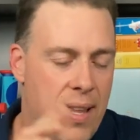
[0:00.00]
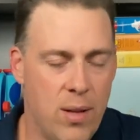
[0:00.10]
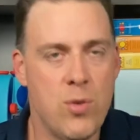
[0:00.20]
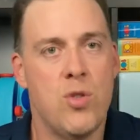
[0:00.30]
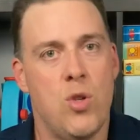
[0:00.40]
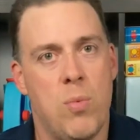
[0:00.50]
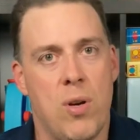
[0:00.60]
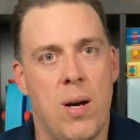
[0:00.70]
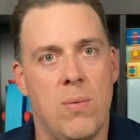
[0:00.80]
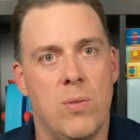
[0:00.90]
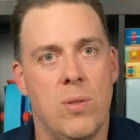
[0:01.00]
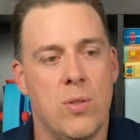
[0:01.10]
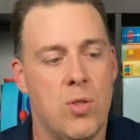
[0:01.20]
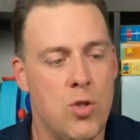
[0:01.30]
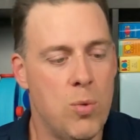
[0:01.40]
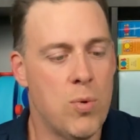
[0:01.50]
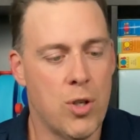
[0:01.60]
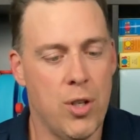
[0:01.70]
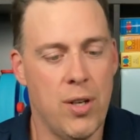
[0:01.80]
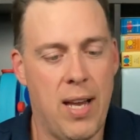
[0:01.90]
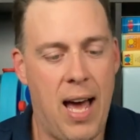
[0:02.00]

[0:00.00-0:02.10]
that was super helpful, super good.